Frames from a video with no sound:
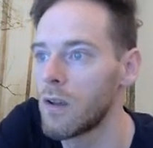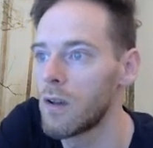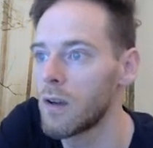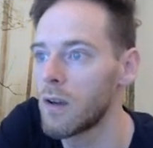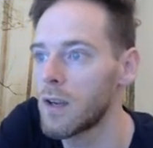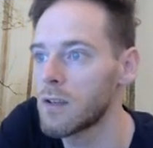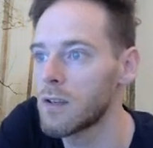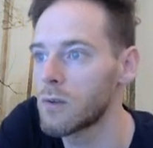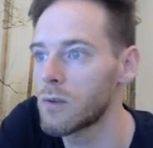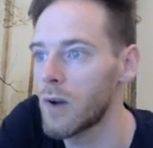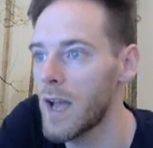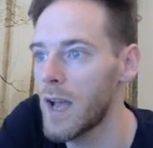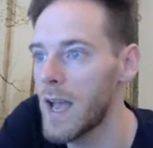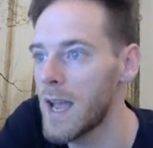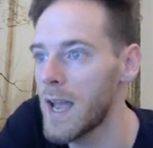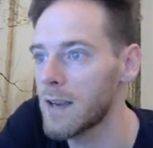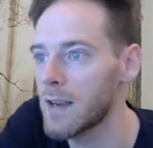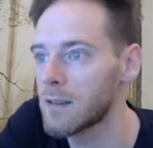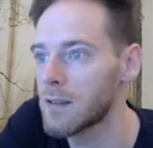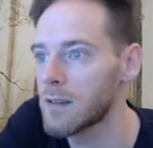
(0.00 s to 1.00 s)
Okay, so we've got
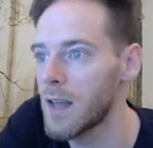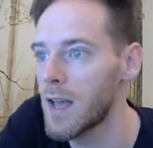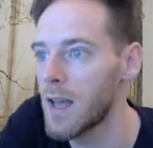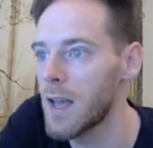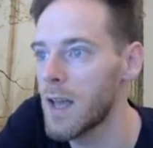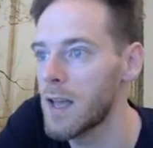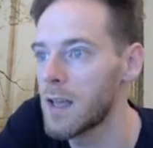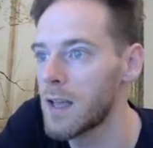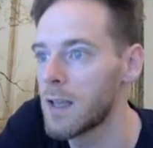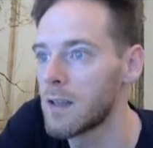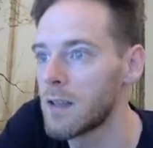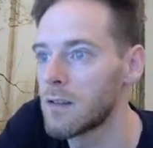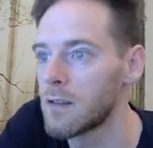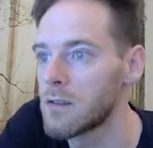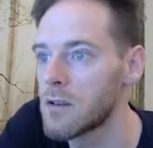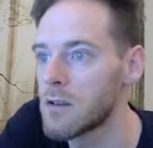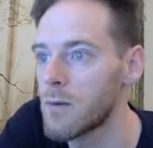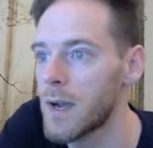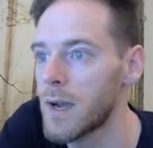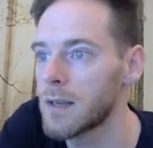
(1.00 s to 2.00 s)
x there,
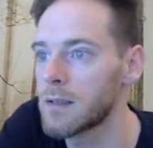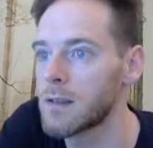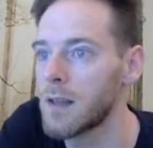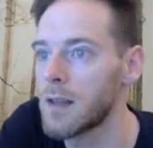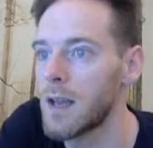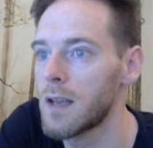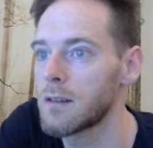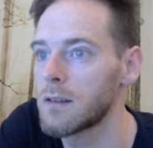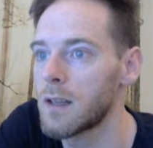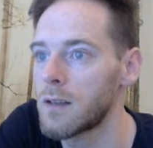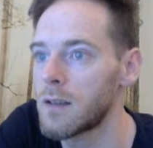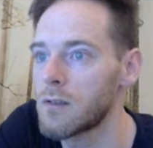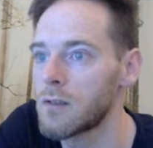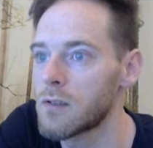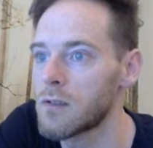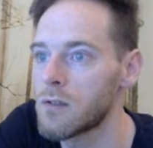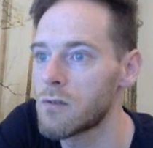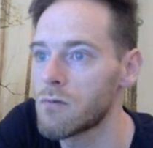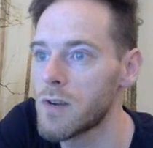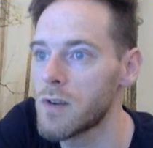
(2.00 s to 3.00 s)
2x there, so that gives
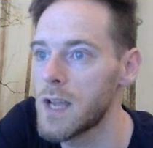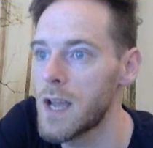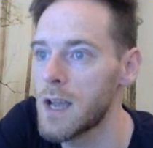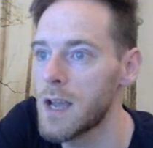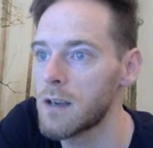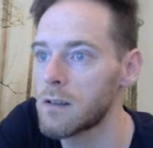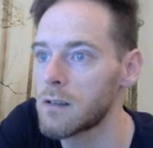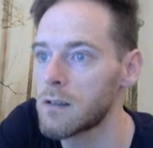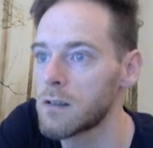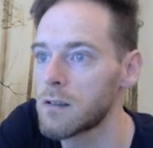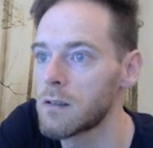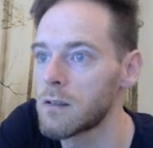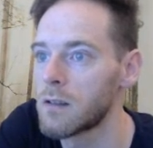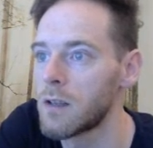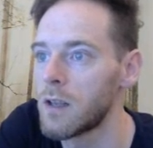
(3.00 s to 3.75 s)
us 3x.